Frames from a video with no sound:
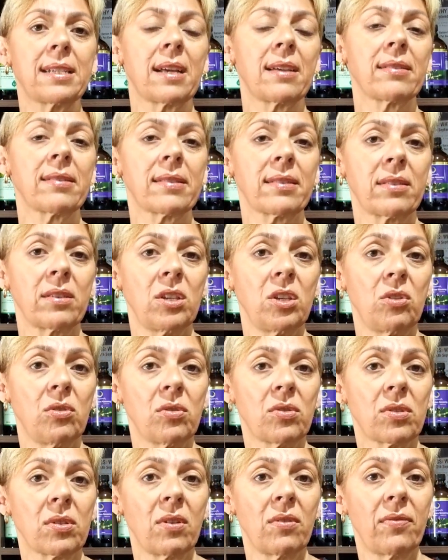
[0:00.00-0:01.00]
does the
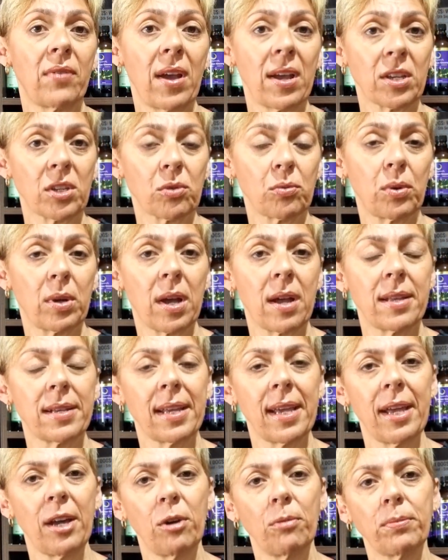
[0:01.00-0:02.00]
use of
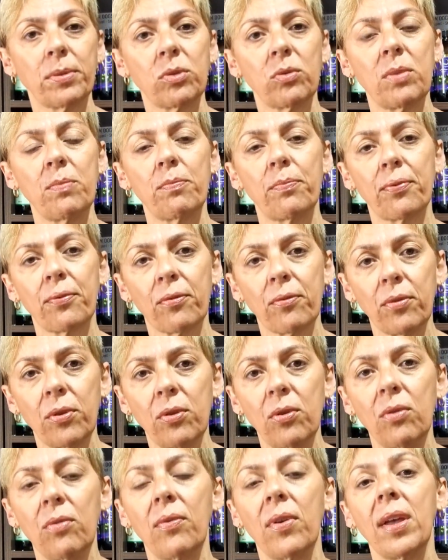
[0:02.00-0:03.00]
ashwagandha help to
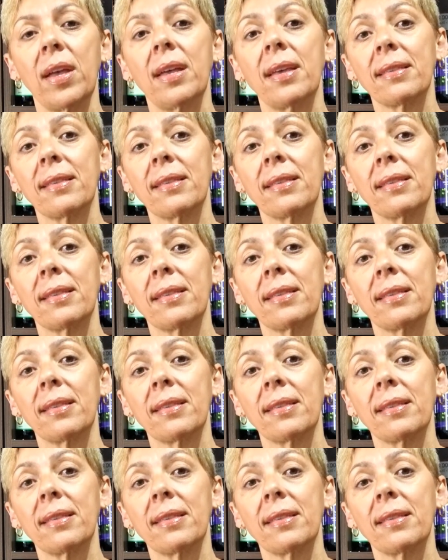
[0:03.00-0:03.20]
improve